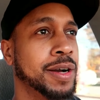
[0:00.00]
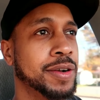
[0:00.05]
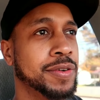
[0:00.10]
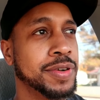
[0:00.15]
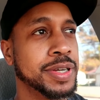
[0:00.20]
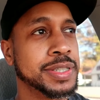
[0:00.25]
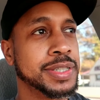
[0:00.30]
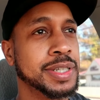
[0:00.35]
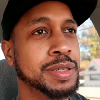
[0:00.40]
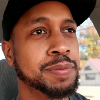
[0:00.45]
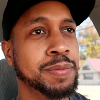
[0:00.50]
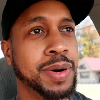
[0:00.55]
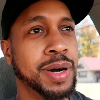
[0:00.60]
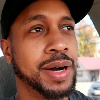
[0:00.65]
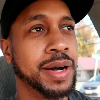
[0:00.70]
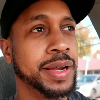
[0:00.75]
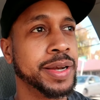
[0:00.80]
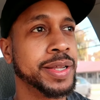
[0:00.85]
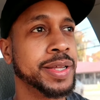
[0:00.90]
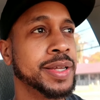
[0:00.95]
Grizzly
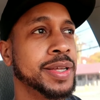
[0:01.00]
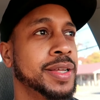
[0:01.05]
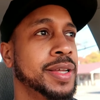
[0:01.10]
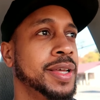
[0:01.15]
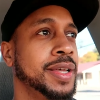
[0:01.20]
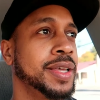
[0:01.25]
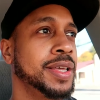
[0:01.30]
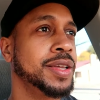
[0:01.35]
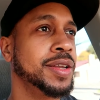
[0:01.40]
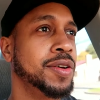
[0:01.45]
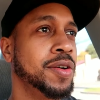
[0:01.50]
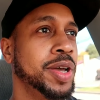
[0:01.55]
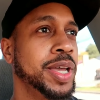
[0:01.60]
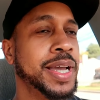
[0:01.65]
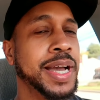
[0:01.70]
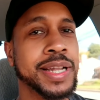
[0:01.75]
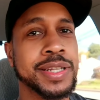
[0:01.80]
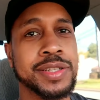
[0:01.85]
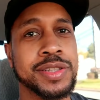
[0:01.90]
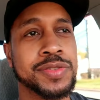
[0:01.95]
Marty. You know, he
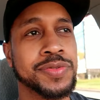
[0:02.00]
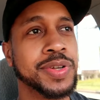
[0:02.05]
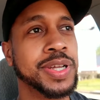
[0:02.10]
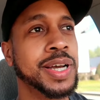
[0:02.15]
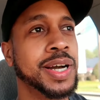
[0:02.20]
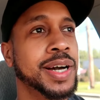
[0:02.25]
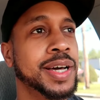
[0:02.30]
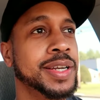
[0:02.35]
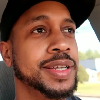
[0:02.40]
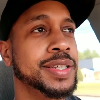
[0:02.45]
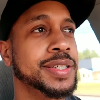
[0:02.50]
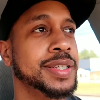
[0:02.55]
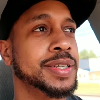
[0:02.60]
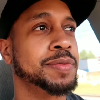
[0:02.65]
got the 300